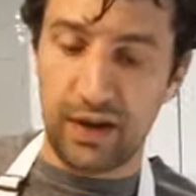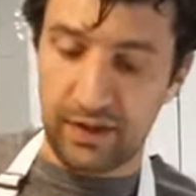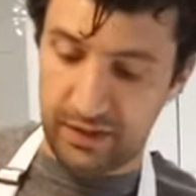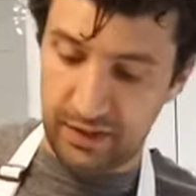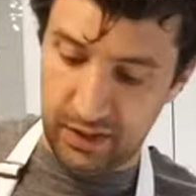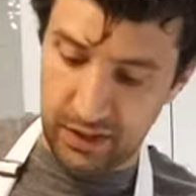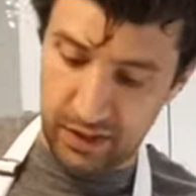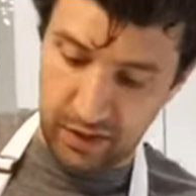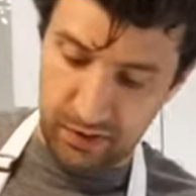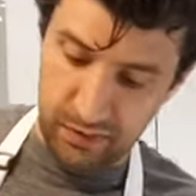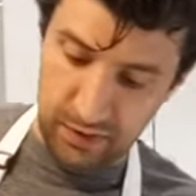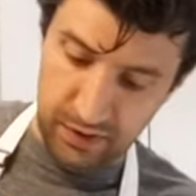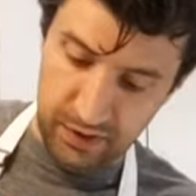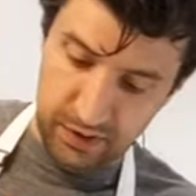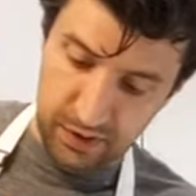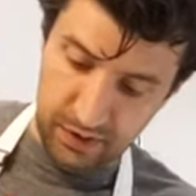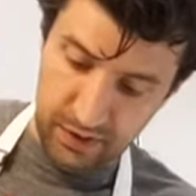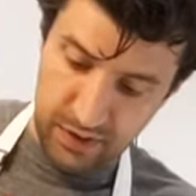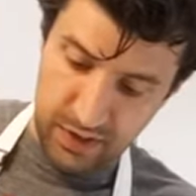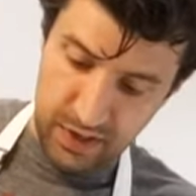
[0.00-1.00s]
We're gonna
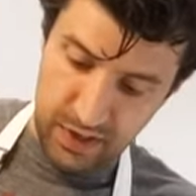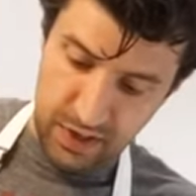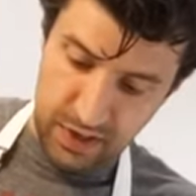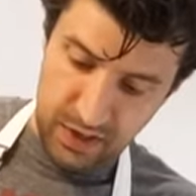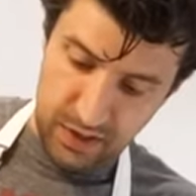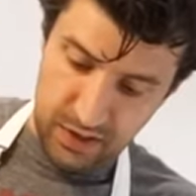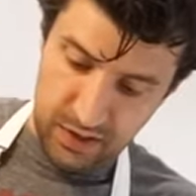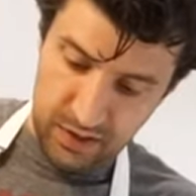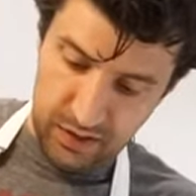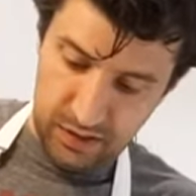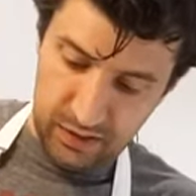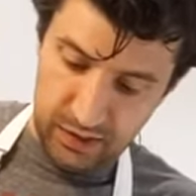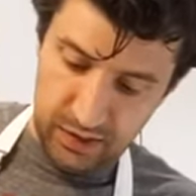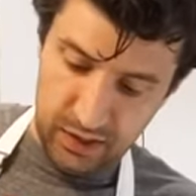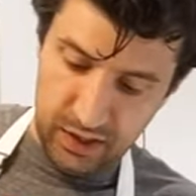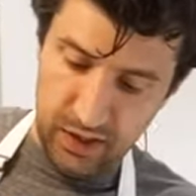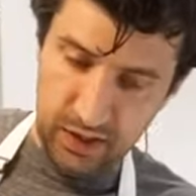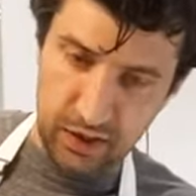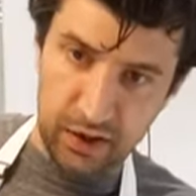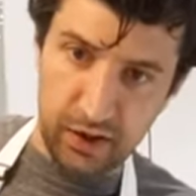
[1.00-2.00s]
get our
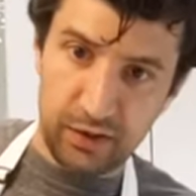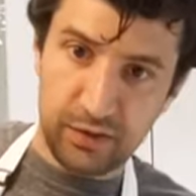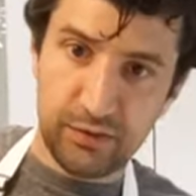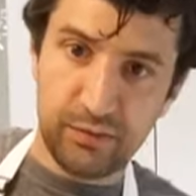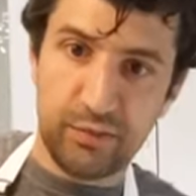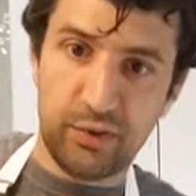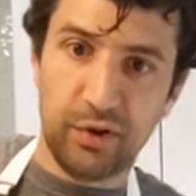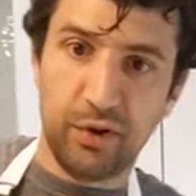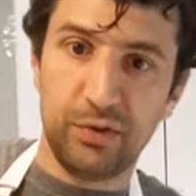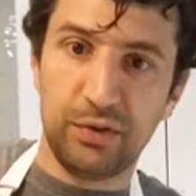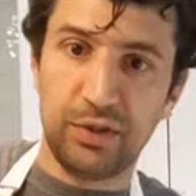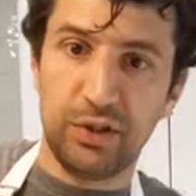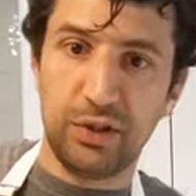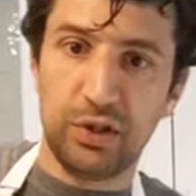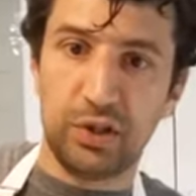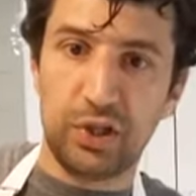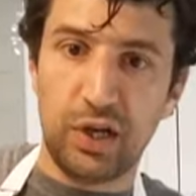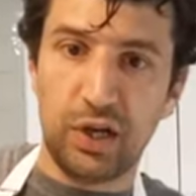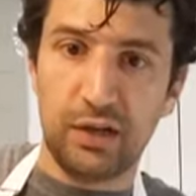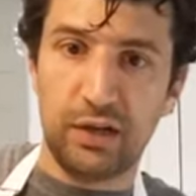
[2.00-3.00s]
protein shaker
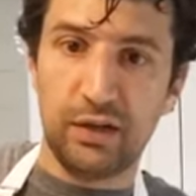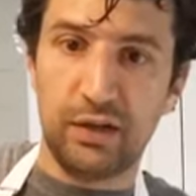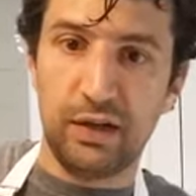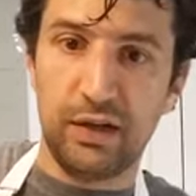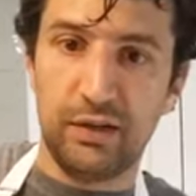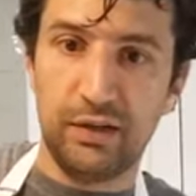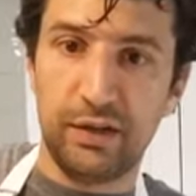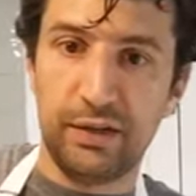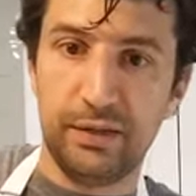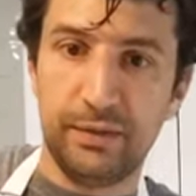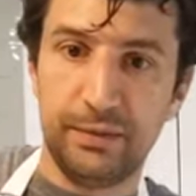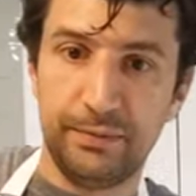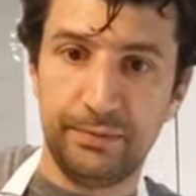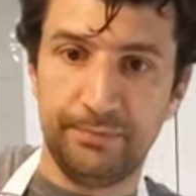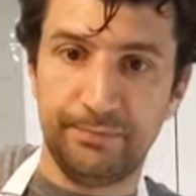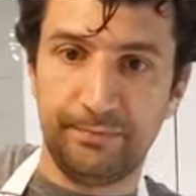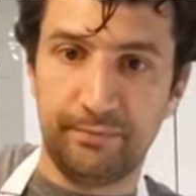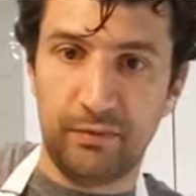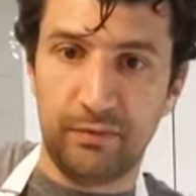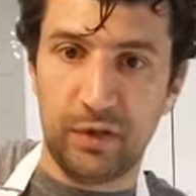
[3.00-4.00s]
going,
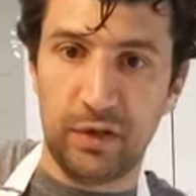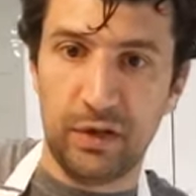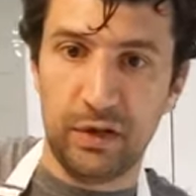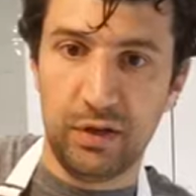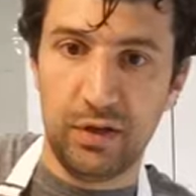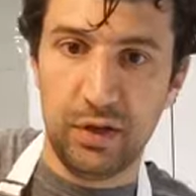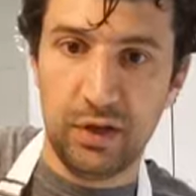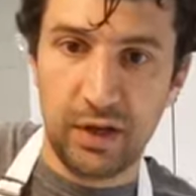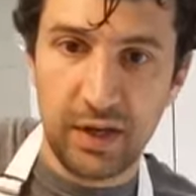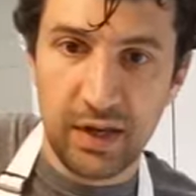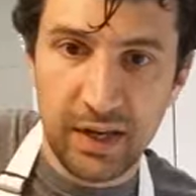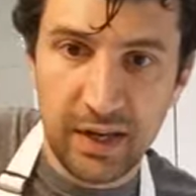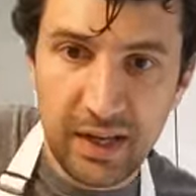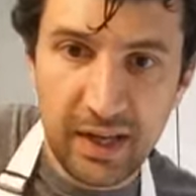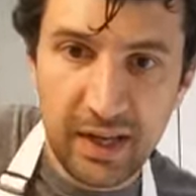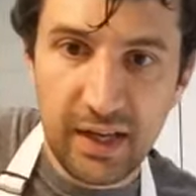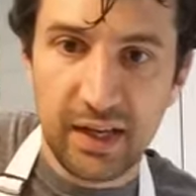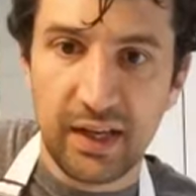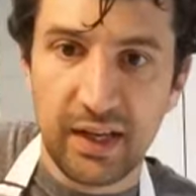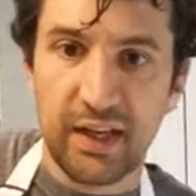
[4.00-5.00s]

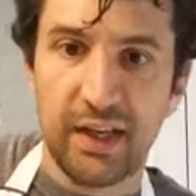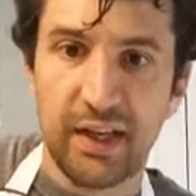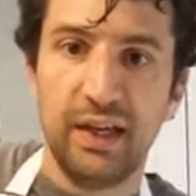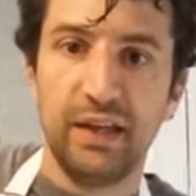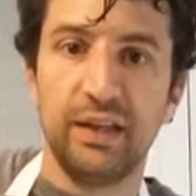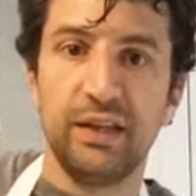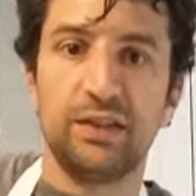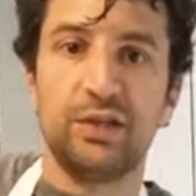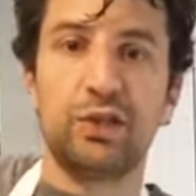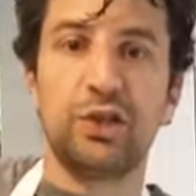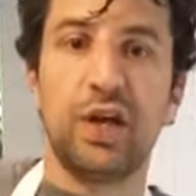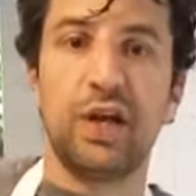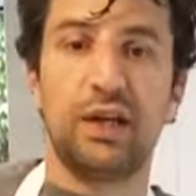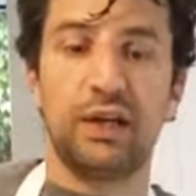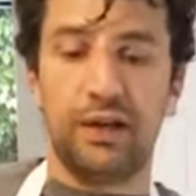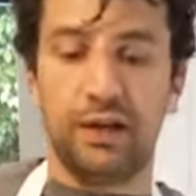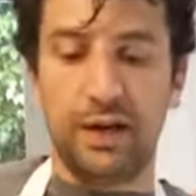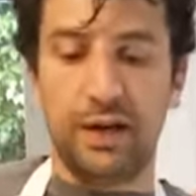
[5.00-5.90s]
and let's shake it up.